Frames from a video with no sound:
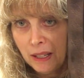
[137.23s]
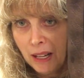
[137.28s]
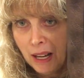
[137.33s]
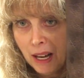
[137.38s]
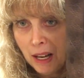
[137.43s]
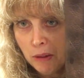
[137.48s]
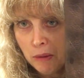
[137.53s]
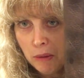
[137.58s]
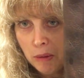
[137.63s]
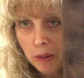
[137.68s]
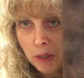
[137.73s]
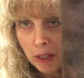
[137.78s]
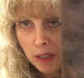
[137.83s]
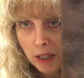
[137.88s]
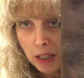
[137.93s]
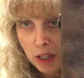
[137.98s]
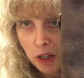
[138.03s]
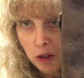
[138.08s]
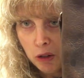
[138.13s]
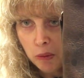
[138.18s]
I
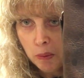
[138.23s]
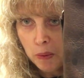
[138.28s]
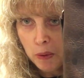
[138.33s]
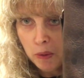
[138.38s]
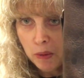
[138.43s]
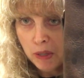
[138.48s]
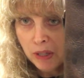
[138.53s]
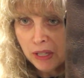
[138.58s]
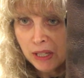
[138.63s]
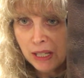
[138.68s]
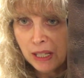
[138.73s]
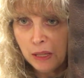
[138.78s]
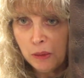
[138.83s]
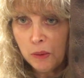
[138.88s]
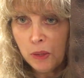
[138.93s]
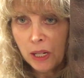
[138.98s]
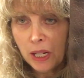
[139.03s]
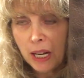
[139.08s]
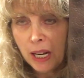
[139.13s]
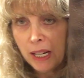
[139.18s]
really hope you could see
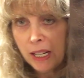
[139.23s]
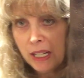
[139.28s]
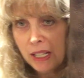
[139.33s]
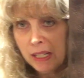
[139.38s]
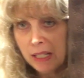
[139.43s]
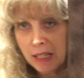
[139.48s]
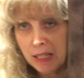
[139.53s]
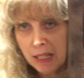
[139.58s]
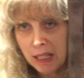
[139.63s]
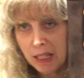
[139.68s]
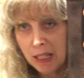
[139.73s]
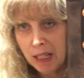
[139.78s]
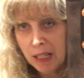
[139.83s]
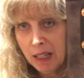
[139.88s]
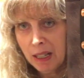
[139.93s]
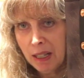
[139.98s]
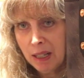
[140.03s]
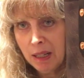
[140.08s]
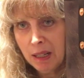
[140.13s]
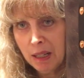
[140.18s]
what I could see,
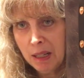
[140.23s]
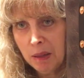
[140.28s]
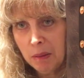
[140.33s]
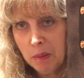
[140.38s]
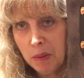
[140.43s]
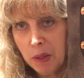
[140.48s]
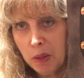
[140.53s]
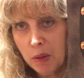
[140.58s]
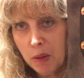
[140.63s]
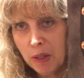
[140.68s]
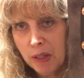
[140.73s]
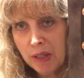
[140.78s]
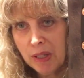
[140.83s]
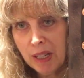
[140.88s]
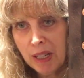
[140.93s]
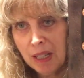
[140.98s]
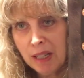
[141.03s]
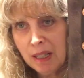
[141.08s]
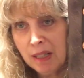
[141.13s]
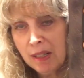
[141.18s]
because
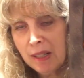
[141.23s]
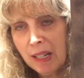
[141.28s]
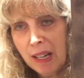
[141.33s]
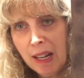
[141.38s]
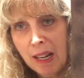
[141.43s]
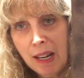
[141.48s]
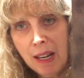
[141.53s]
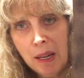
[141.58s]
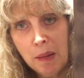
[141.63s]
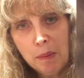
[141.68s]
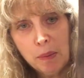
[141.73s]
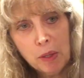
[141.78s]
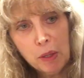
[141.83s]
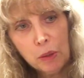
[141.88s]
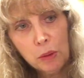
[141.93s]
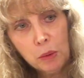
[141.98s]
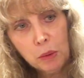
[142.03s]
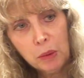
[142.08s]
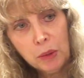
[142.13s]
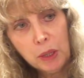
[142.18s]
it is
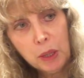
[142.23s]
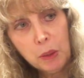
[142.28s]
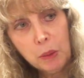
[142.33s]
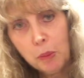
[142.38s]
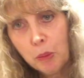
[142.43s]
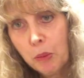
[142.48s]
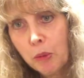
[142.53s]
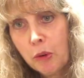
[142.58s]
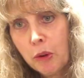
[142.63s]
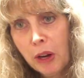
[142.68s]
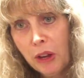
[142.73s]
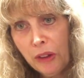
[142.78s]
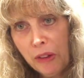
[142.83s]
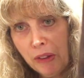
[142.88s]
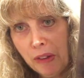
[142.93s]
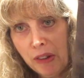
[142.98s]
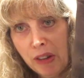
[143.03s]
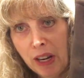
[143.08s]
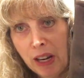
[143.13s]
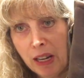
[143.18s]
absolutely
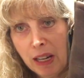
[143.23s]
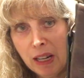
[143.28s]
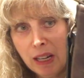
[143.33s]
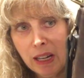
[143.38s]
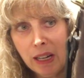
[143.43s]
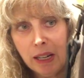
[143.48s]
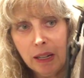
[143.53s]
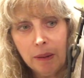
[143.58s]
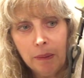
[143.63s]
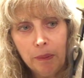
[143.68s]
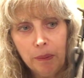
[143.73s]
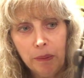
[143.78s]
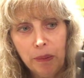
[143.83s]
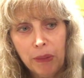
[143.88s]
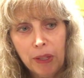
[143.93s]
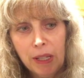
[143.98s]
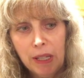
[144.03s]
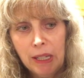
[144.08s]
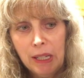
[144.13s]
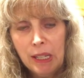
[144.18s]
breathtaking.
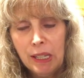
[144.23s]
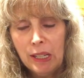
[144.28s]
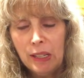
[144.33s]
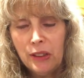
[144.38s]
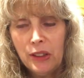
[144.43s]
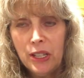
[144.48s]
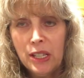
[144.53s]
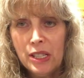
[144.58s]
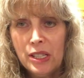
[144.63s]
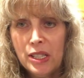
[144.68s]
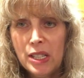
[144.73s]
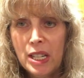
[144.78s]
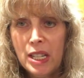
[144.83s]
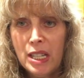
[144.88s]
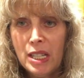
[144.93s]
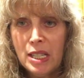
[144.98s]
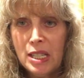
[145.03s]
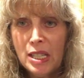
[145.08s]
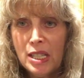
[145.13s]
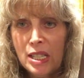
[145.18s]
This
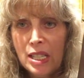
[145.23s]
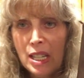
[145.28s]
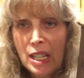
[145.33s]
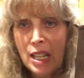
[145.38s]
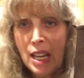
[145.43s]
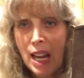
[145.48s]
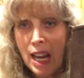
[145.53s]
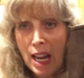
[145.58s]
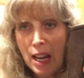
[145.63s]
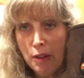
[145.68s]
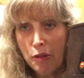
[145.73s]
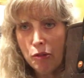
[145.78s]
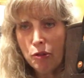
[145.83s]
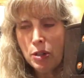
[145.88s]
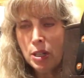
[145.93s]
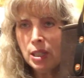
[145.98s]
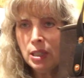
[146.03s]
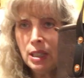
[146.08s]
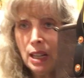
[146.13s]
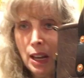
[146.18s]
is the
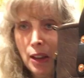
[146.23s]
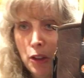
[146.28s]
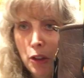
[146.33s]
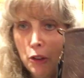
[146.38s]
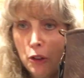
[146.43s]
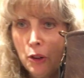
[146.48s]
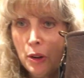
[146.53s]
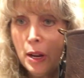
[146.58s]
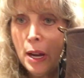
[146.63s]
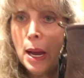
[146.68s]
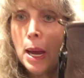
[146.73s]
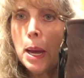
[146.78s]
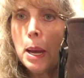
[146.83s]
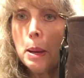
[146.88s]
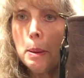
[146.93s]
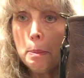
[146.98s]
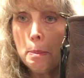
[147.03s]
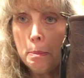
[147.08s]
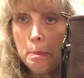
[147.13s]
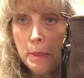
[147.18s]
Avery Leather
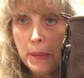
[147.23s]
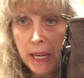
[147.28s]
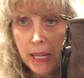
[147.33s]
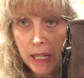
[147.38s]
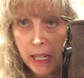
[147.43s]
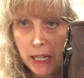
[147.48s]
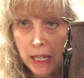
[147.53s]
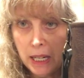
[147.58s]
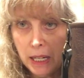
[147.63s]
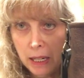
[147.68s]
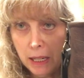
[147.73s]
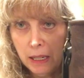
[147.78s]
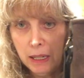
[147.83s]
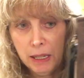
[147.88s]
Mini